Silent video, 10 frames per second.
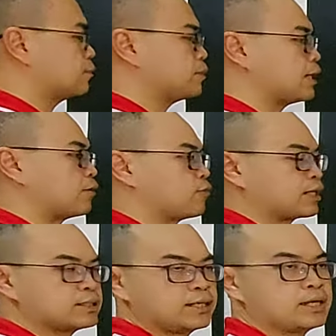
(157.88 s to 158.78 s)
B and
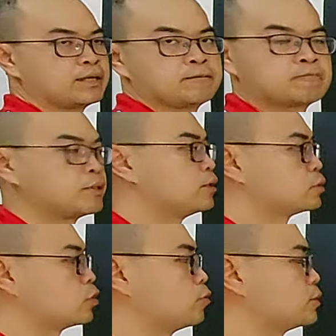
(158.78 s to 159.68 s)
vector A.
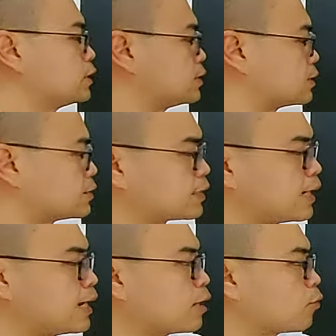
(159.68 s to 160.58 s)
So this is a
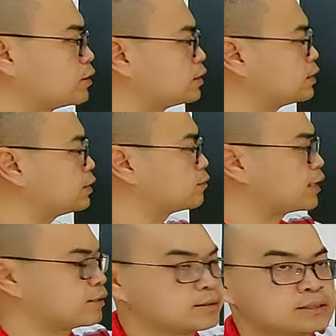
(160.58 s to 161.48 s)
scalar quantity,
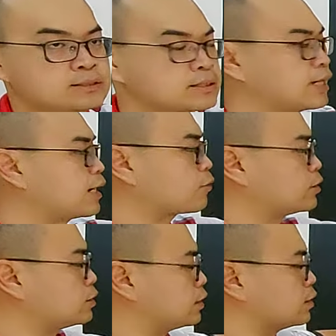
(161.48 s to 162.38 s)
right? Scalar
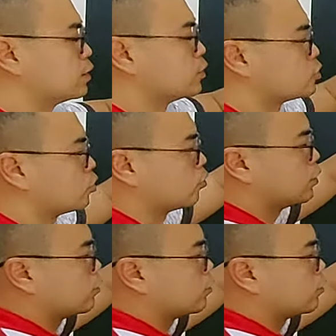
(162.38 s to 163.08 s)
quantity. So